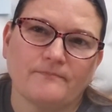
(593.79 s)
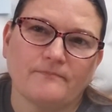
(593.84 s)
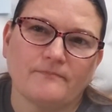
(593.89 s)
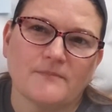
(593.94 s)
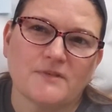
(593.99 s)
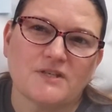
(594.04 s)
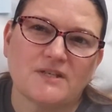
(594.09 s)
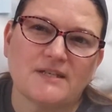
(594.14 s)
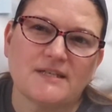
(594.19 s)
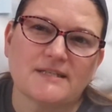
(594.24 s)

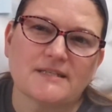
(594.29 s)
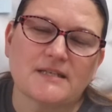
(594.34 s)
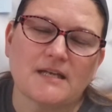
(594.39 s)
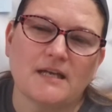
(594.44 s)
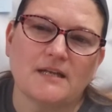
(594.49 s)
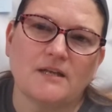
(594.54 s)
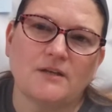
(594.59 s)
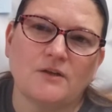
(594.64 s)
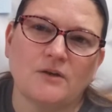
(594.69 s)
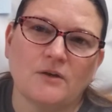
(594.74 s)
she
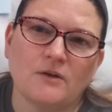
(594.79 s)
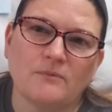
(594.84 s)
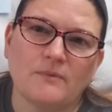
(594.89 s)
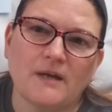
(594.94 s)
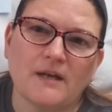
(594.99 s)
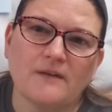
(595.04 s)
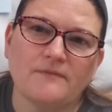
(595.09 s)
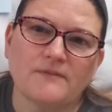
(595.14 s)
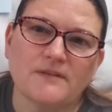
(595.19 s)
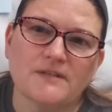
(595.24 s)
decided, you know
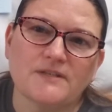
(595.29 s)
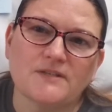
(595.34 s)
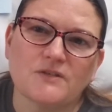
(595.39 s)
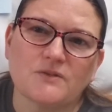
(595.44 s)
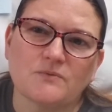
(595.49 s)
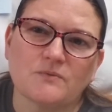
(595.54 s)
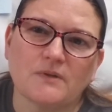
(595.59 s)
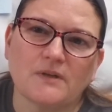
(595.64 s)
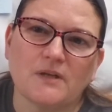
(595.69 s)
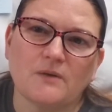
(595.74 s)
what, if this
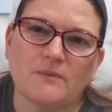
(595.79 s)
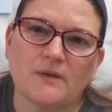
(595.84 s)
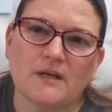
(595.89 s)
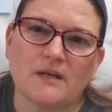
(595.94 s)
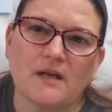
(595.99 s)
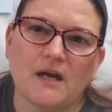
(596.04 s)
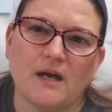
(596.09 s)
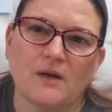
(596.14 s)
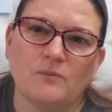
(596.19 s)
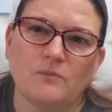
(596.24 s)
is really what
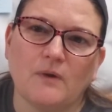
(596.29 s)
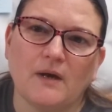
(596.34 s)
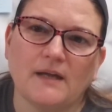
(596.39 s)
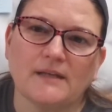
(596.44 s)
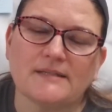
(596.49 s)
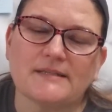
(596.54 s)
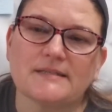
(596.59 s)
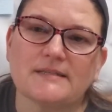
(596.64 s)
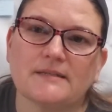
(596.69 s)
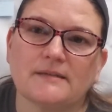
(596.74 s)
God
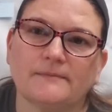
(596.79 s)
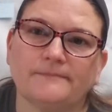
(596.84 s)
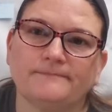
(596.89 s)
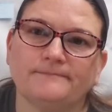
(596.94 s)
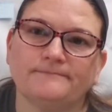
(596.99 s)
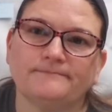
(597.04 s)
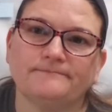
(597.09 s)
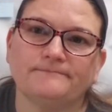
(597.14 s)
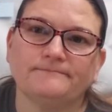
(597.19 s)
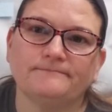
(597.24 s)
wants,
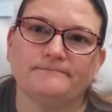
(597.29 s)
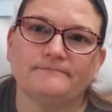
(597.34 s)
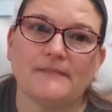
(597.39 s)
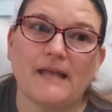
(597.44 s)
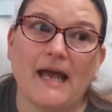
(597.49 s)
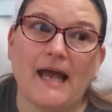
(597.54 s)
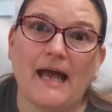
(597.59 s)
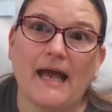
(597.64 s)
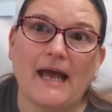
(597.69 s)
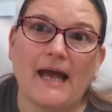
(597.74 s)

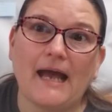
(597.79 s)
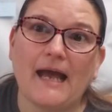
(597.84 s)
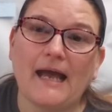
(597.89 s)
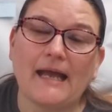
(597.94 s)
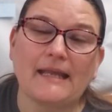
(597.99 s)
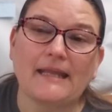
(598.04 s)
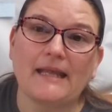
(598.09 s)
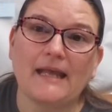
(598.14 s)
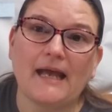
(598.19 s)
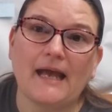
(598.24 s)
I,
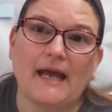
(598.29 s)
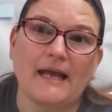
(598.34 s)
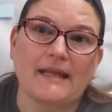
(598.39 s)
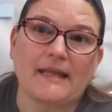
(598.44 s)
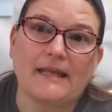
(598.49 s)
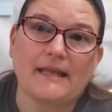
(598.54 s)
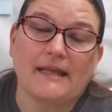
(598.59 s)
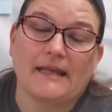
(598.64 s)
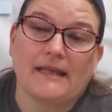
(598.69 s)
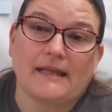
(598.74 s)
I
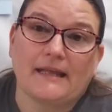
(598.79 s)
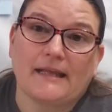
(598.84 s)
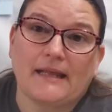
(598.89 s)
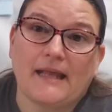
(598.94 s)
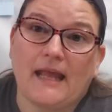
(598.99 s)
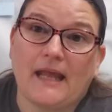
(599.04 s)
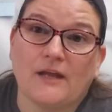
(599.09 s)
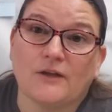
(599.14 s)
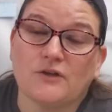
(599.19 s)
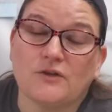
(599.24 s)

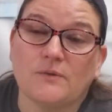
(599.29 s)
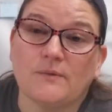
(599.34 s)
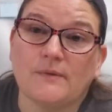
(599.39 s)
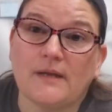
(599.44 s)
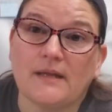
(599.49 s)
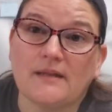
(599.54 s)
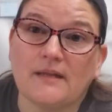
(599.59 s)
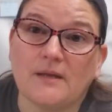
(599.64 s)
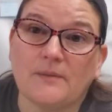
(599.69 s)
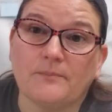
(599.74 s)
can't do
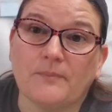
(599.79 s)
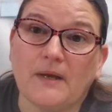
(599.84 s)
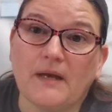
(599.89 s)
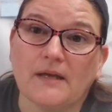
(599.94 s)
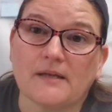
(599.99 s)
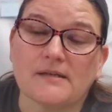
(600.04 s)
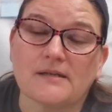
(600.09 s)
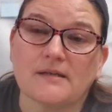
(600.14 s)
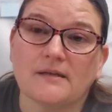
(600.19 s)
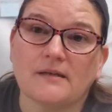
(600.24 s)
anything
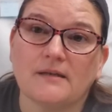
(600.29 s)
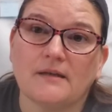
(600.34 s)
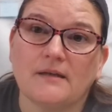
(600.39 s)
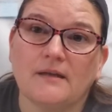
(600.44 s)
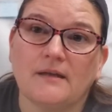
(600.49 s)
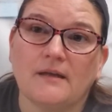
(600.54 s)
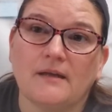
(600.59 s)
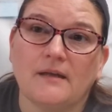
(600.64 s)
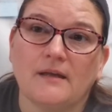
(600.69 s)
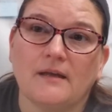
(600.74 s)
but.
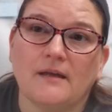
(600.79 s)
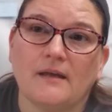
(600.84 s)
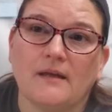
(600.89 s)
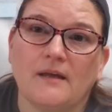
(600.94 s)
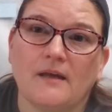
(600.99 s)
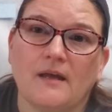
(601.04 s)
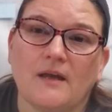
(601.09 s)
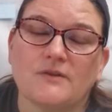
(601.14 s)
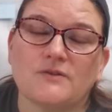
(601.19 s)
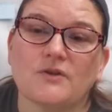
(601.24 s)

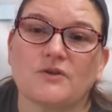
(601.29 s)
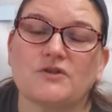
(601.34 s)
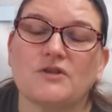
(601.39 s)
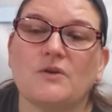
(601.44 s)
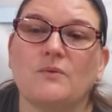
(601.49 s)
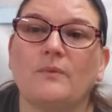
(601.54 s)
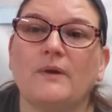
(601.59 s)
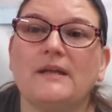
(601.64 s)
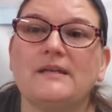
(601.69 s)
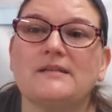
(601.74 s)
So she
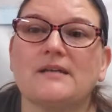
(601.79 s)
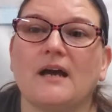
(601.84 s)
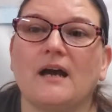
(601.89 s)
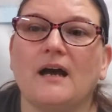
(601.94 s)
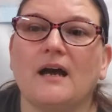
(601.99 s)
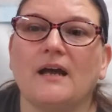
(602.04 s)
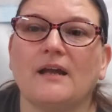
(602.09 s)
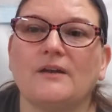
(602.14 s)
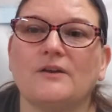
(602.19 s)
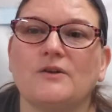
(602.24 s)
went
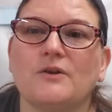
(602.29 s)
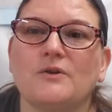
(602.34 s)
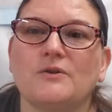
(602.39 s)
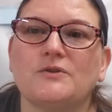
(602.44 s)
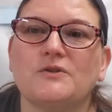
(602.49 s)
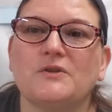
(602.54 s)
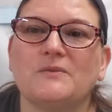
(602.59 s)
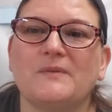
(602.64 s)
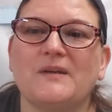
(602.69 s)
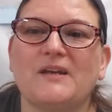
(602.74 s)
on
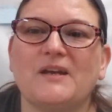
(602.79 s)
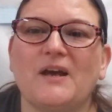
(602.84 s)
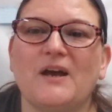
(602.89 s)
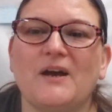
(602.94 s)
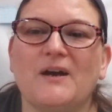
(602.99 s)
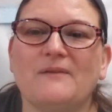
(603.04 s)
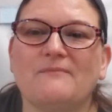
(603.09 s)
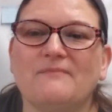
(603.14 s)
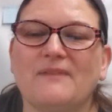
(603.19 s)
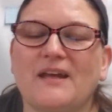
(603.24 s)
to
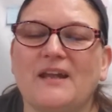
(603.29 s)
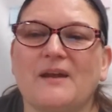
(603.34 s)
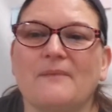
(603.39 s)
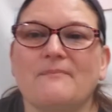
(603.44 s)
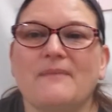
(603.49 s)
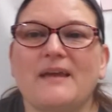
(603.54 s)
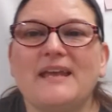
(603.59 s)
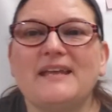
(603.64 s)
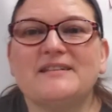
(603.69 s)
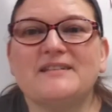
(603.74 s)
become an
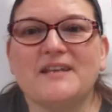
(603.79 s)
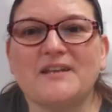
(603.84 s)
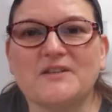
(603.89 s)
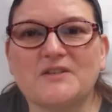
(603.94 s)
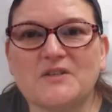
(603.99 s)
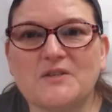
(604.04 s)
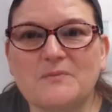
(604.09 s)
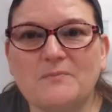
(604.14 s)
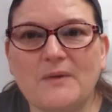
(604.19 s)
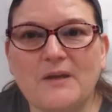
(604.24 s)
amazing
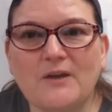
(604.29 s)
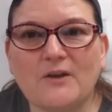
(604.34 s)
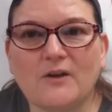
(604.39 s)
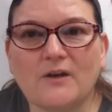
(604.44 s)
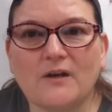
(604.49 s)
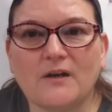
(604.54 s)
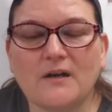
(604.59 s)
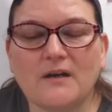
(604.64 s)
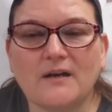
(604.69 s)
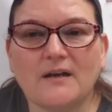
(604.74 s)

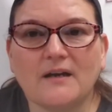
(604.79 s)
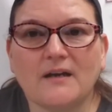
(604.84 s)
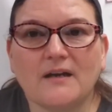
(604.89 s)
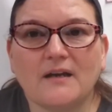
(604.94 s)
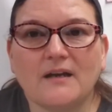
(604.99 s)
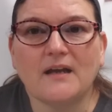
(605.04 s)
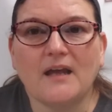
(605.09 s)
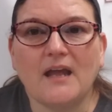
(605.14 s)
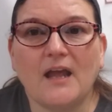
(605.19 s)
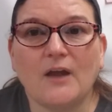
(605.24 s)
speaker
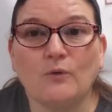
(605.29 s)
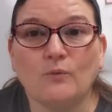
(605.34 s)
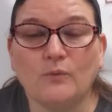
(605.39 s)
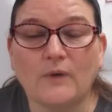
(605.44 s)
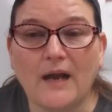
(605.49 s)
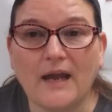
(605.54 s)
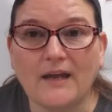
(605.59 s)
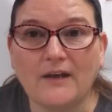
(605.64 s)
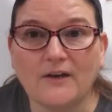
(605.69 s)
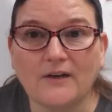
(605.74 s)
and
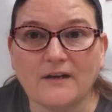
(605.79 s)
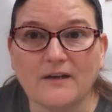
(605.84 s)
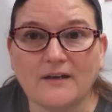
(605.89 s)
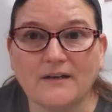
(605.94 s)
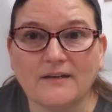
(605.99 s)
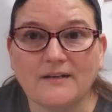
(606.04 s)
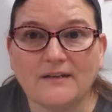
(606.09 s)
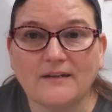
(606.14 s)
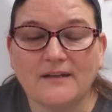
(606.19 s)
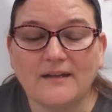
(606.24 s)

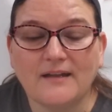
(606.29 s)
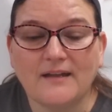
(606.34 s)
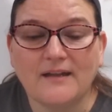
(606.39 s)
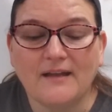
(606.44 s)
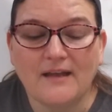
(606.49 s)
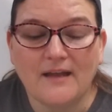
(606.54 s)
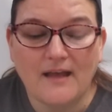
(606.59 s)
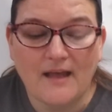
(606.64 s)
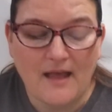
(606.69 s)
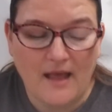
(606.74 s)
writer.
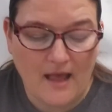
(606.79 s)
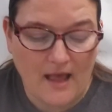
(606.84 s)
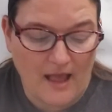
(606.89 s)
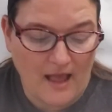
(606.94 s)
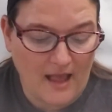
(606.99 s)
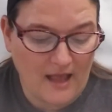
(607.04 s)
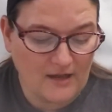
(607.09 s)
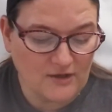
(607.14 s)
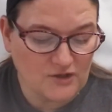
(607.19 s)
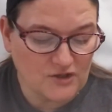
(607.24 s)

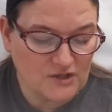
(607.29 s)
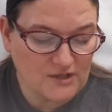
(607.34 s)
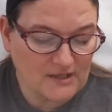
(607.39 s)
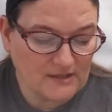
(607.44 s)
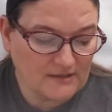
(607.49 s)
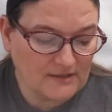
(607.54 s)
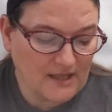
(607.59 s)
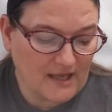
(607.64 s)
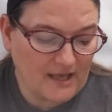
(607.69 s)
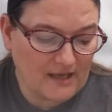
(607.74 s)
And she
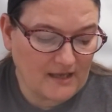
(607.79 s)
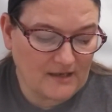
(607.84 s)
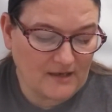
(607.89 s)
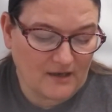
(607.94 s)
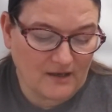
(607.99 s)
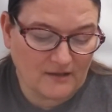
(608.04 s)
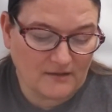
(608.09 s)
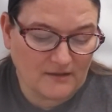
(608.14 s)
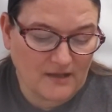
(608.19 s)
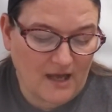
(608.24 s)
led a
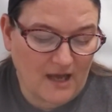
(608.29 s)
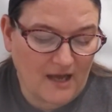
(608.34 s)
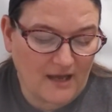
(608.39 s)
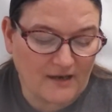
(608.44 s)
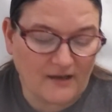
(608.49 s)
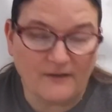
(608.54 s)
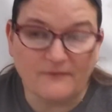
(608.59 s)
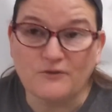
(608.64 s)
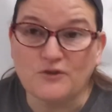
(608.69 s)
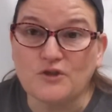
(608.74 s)

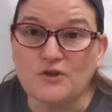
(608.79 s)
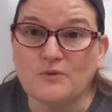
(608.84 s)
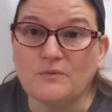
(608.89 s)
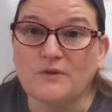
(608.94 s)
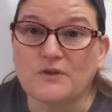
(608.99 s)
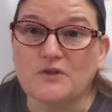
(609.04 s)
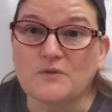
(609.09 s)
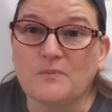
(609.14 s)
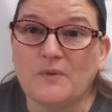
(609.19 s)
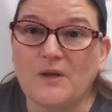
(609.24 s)
lot of
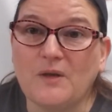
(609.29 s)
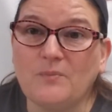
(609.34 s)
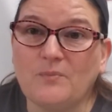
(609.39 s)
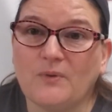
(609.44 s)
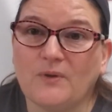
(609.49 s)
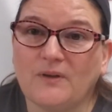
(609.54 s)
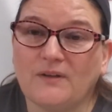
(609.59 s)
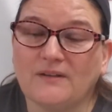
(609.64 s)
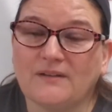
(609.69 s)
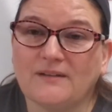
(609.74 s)
Jewish
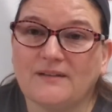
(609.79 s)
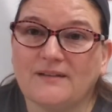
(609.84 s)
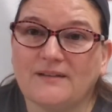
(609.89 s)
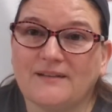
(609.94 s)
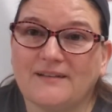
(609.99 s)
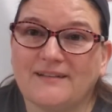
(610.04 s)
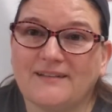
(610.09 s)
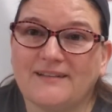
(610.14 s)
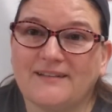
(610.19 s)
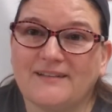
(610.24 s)
people
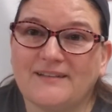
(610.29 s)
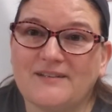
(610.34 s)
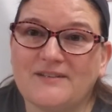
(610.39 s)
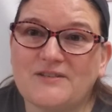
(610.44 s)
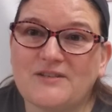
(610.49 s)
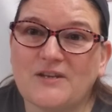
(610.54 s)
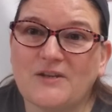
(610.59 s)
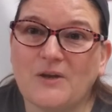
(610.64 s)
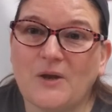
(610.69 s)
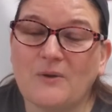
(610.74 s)

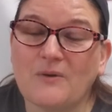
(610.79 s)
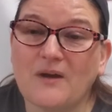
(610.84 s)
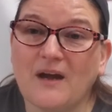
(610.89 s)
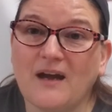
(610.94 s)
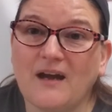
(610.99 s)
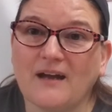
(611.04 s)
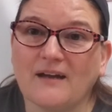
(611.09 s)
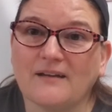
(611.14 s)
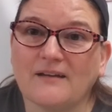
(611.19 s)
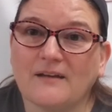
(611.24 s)
to know
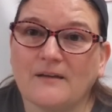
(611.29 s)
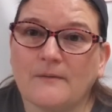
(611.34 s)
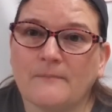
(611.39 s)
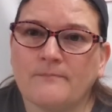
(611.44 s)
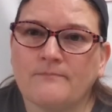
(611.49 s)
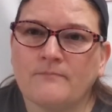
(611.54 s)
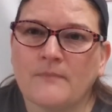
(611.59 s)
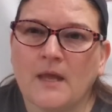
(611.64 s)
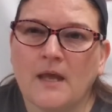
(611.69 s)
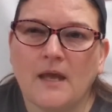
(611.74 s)
God.
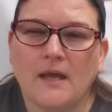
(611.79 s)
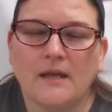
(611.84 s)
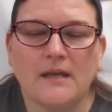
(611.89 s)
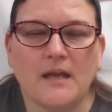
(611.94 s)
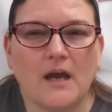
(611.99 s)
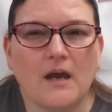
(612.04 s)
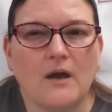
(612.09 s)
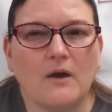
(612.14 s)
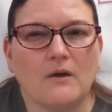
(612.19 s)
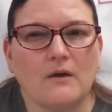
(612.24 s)

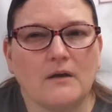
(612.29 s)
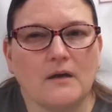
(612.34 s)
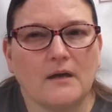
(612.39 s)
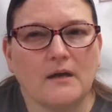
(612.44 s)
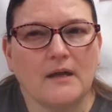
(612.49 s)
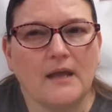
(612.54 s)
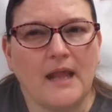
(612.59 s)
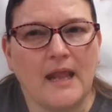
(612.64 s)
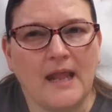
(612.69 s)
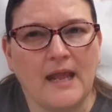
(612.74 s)
Now,
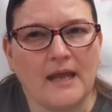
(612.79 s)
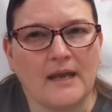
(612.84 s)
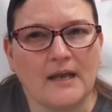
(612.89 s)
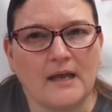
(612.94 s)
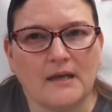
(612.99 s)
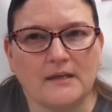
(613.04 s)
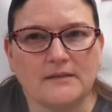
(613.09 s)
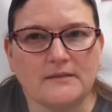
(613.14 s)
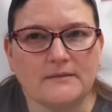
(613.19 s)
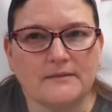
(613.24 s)

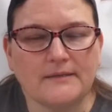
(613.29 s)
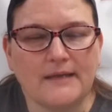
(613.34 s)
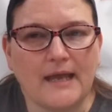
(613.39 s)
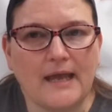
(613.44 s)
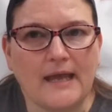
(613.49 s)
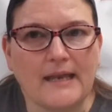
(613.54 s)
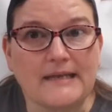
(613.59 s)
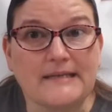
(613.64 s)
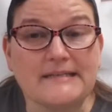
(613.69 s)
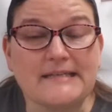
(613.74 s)
Hannah
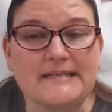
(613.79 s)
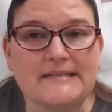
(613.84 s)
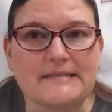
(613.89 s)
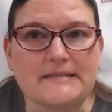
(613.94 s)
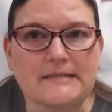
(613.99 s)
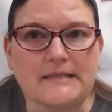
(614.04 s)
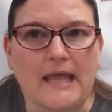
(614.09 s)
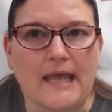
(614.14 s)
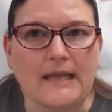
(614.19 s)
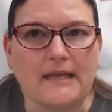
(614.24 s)
had a
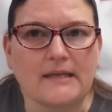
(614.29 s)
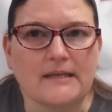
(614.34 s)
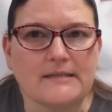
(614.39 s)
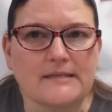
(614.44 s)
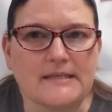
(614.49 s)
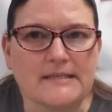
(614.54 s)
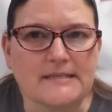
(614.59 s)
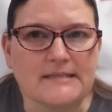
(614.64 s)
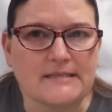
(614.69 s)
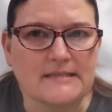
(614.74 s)
dislike, a
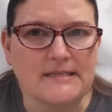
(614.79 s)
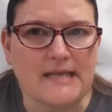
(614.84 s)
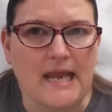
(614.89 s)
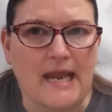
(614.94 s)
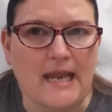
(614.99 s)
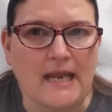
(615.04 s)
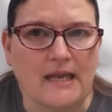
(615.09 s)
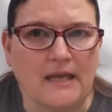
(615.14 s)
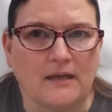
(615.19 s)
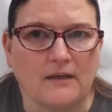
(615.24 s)

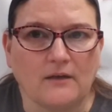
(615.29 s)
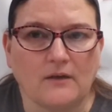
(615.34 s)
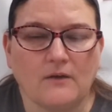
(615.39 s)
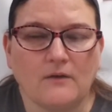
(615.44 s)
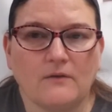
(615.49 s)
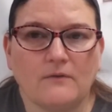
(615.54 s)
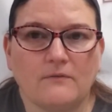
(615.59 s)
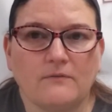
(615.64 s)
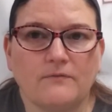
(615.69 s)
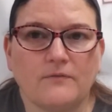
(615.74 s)
disdain
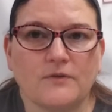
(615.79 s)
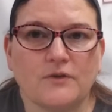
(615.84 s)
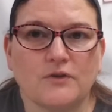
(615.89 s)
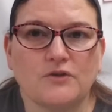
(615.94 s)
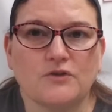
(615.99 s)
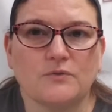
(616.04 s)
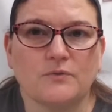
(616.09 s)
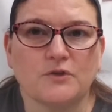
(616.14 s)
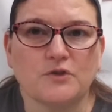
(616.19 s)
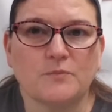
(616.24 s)
for the
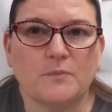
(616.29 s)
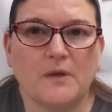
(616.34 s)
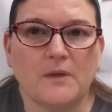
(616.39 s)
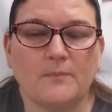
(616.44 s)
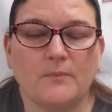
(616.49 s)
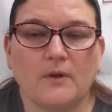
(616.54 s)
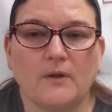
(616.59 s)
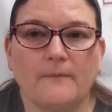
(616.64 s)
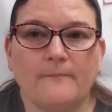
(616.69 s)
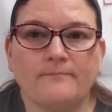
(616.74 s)
Jewish
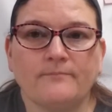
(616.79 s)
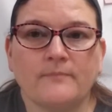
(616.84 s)
people.